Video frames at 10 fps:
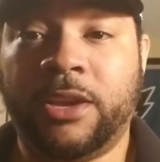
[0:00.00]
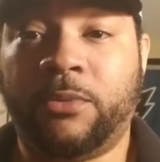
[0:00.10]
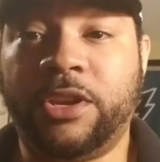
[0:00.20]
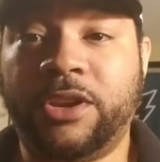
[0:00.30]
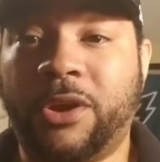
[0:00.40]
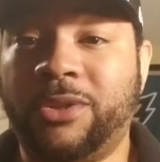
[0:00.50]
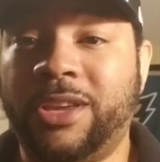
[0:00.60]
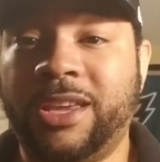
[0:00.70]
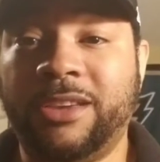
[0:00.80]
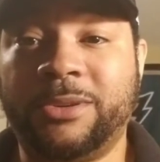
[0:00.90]
know
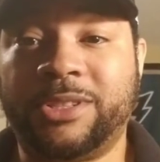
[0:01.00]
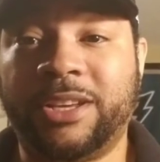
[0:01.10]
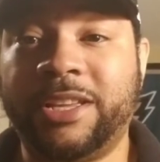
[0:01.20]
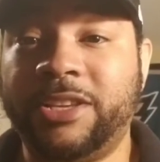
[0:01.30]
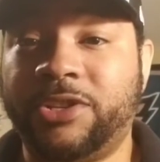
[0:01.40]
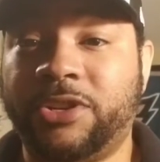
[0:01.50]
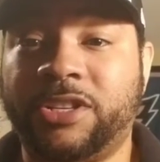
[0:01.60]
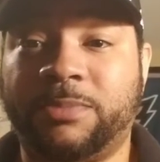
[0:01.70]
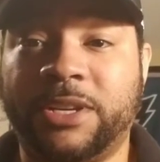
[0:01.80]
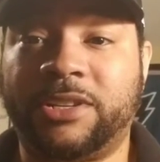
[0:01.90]
the Eagles are injured,
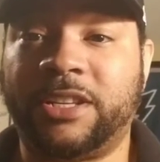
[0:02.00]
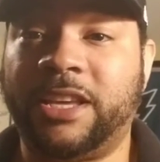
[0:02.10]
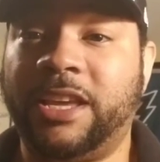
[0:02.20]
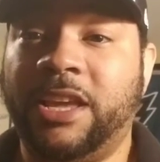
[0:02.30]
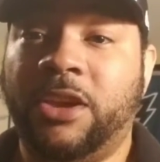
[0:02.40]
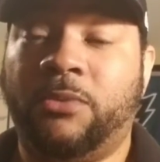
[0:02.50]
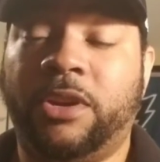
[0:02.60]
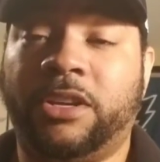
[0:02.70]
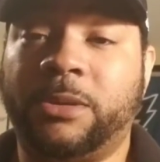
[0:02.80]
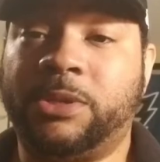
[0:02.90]
especially when
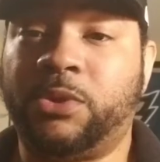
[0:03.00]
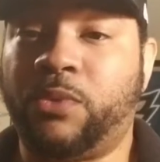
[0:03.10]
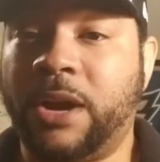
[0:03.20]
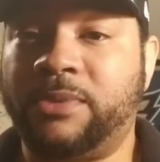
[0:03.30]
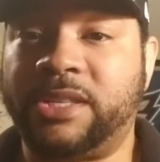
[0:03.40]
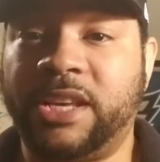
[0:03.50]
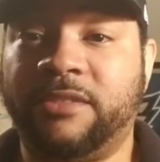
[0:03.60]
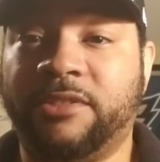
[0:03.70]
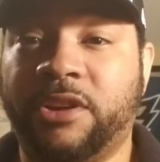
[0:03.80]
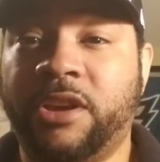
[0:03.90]
it comes to wide
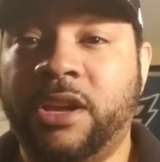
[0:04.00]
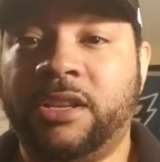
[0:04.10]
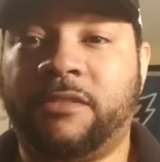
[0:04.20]
receiver,